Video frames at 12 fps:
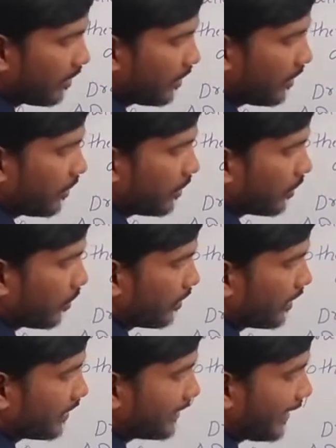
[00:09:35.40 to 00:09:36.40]
in the same
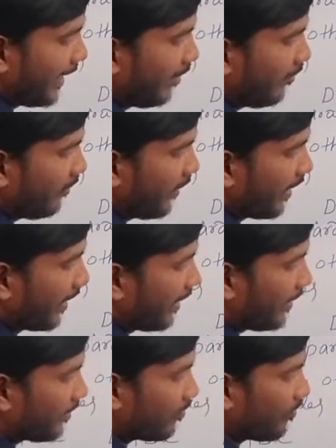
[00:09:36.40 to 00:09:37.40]
way,
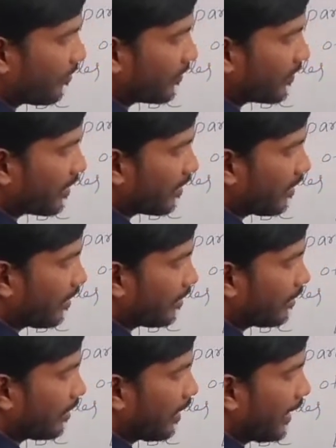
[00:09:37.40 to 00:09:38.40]
the
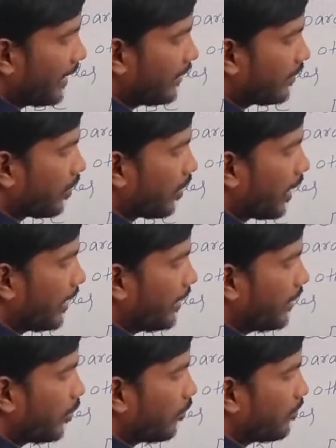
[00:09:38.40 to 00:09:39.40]
height of
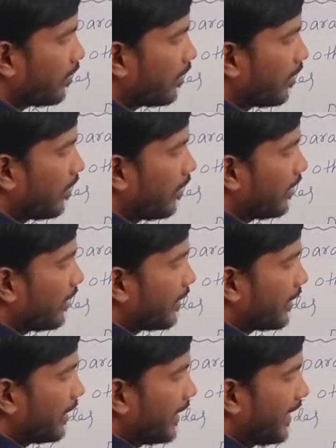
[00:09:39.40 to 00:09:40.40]
the
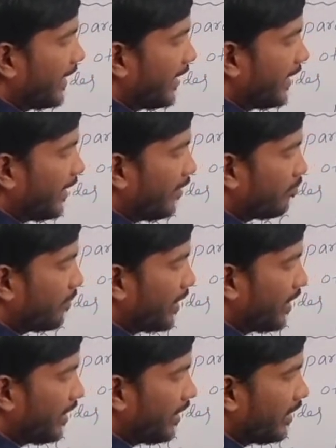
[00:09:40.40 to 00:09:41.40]

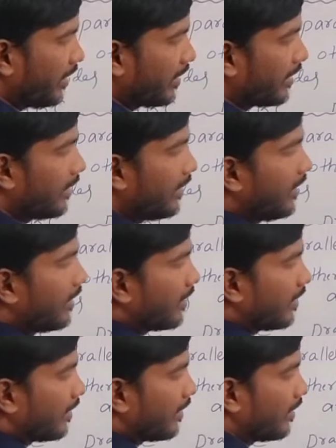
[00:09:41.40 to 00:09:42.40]
DBE,
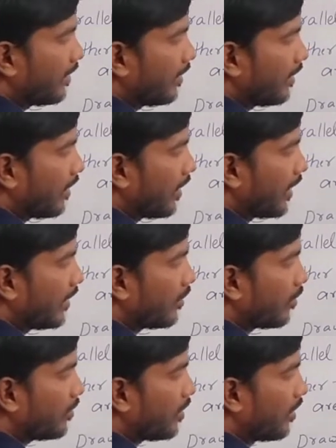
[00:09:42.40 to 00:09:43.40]
height of the
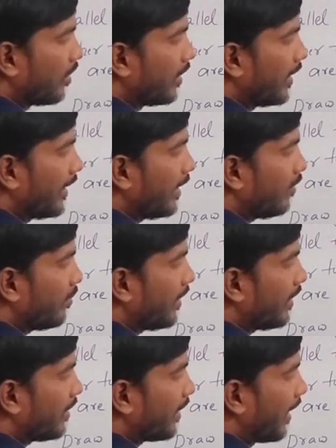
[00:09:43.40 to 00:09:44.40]
DBE
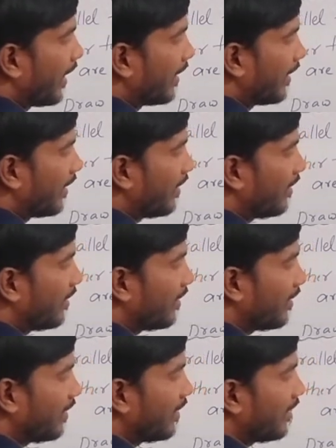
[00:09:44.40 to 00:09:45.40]
triangle
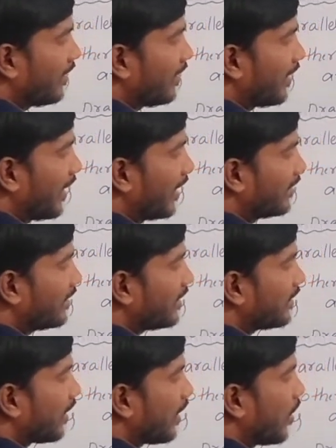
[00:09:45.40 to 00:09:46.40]
exists
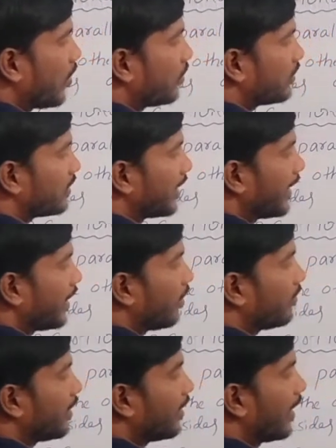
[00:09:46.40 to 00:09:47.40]
outside of the triangle,
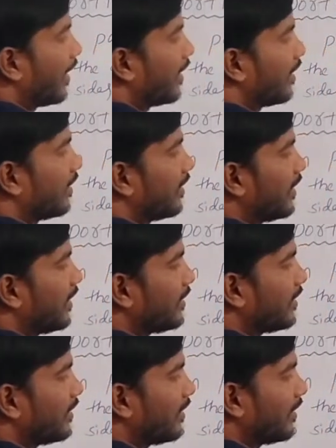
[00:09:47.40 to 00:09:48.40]
that is
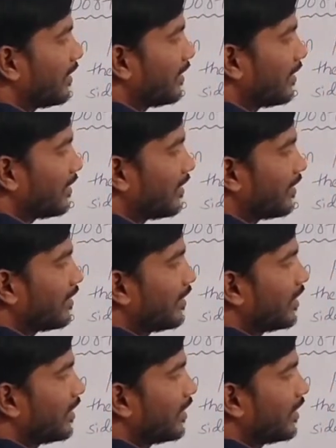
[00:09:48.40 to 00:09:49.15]
this one.